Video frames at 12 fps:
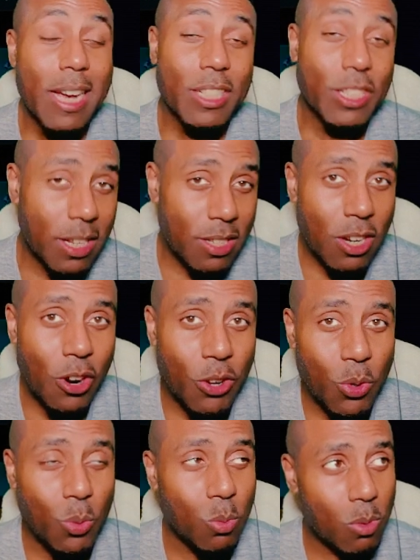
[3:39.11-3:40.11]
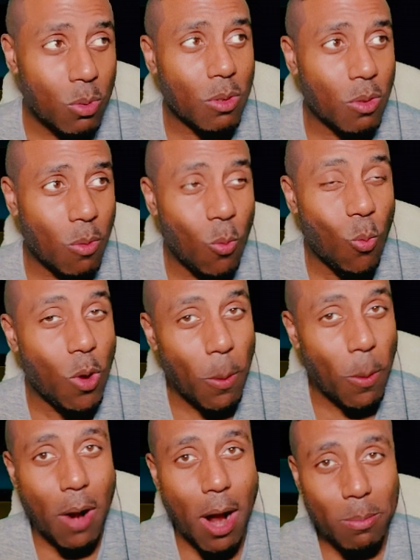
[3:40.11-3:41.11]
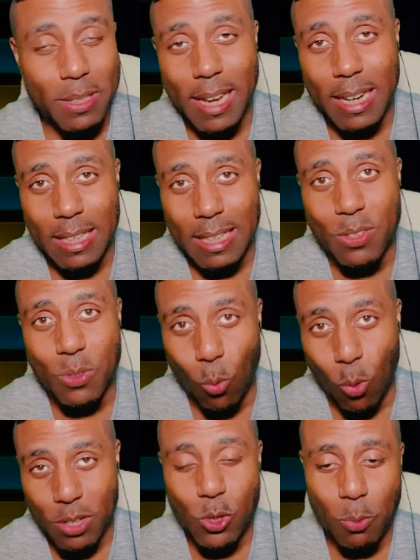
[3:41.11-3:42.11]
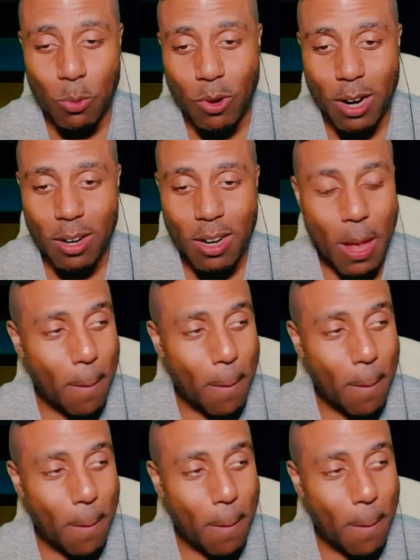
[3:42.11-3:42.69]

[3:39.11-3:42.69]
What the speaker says: Chances are you will probably get at least 1 super rare,